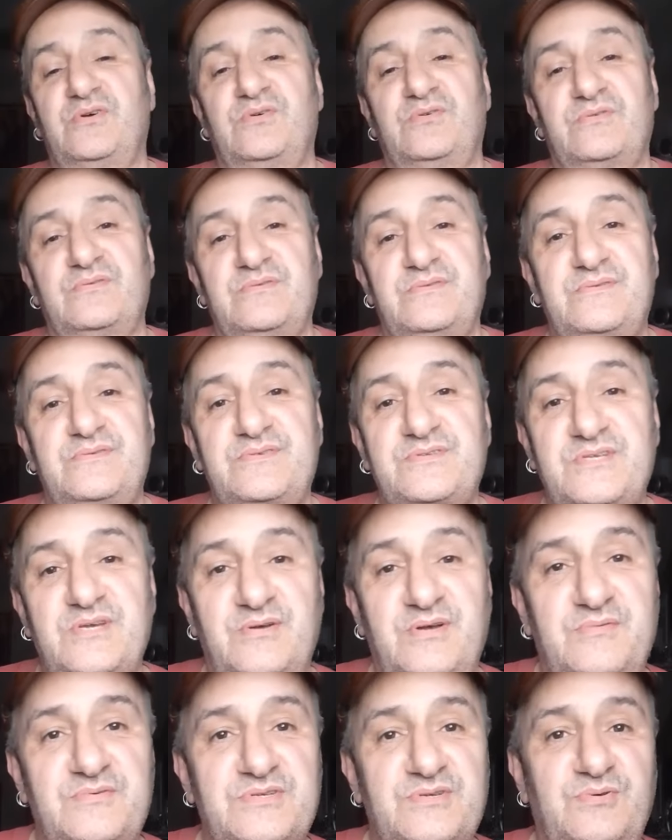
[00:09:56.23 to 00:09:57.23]
Hall.
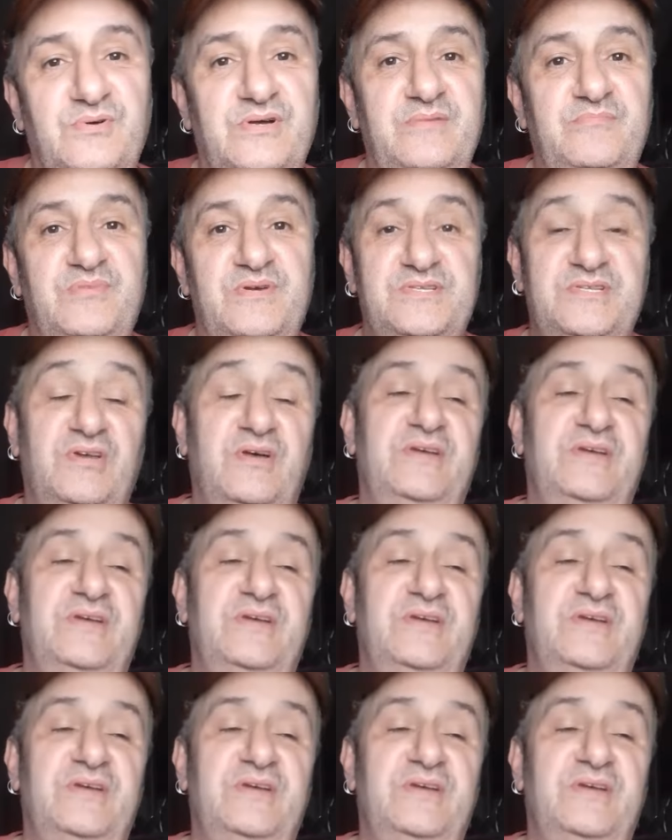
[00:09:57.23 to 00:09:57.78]
So I was quite impressed.